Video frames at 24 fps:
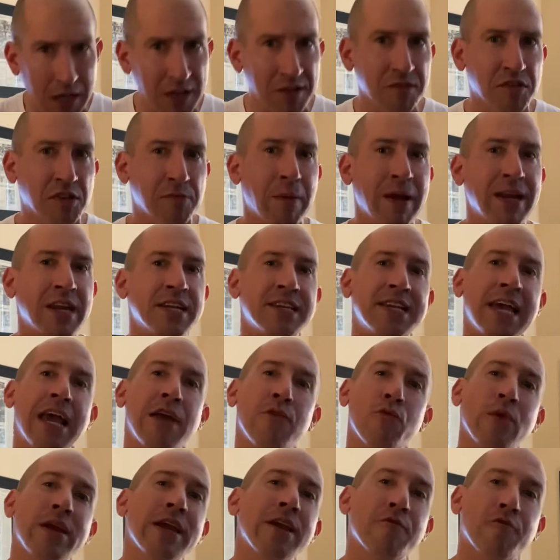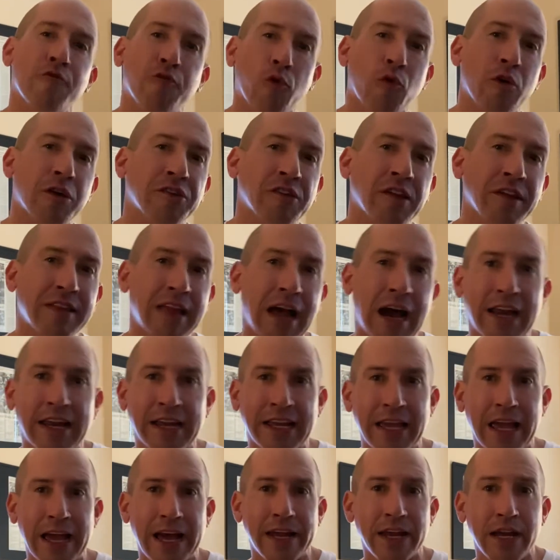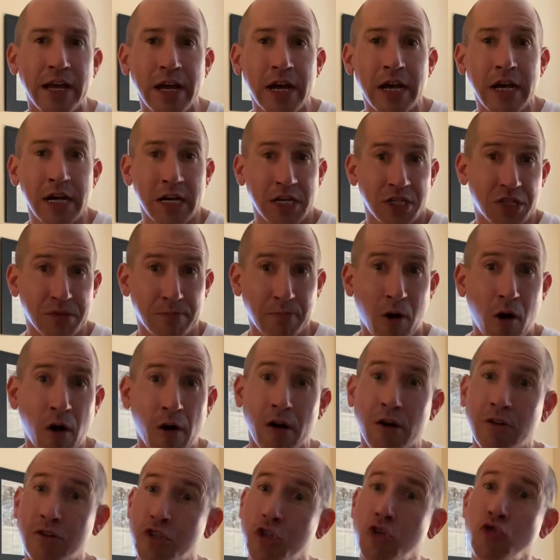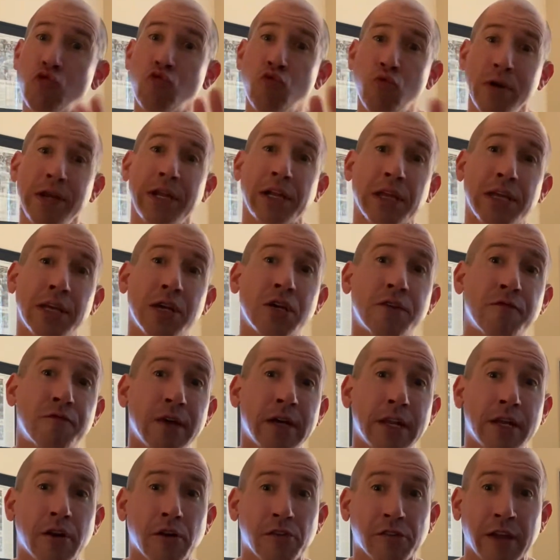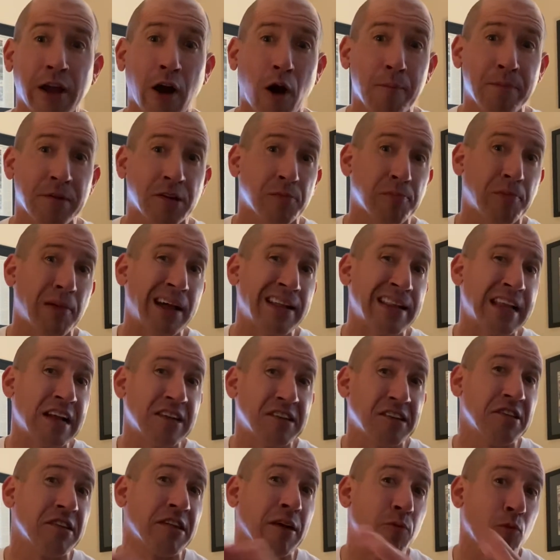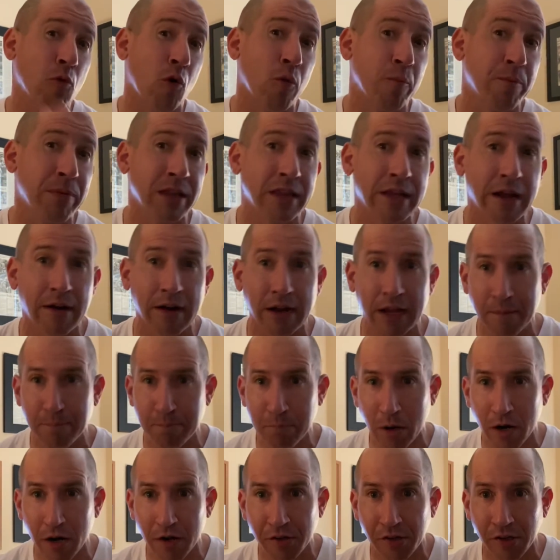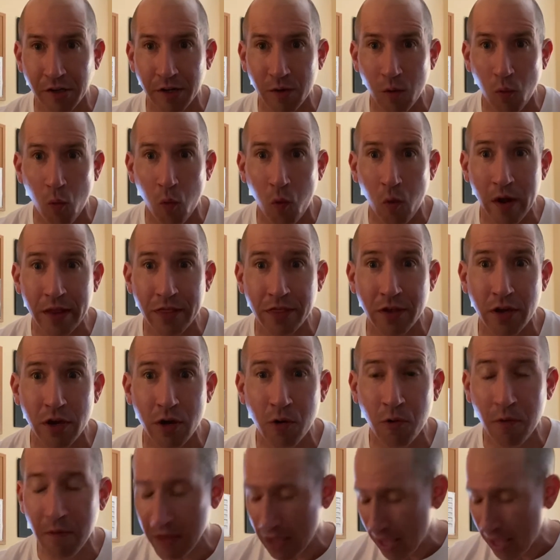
Spend a day reinforcing that again tomorrow. 2 really good videos to help explain that, since I won't be there in person with you.